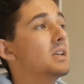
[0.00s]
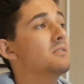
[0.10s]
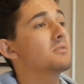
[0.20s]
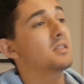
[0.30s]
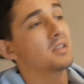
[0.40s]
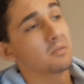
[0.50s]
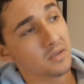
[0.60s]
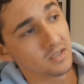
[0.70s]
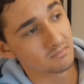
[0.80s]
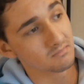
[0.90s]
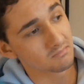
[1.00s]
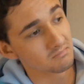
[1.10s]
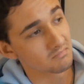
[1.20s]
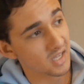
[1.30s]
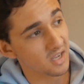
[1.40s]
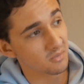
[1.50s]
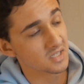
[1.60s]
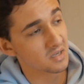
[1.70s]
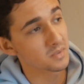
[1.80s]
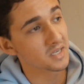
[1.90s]
everything, but it
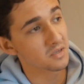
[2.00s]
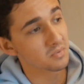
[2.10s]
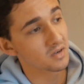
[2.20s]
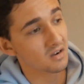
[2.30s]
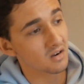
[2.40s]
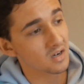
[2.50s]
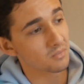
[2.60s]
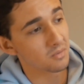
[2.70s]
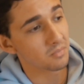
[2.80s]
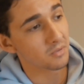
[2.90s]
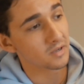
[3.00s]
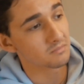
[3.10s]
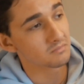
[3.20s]
was coming down pretty hard at one point.